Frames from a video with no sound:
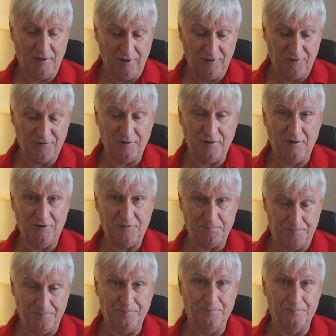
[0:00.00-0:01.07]
is
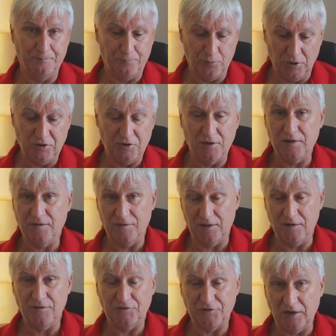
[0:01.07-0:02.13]
pretty good
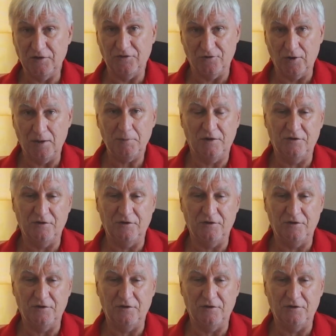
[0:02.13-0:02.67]
in the daytime.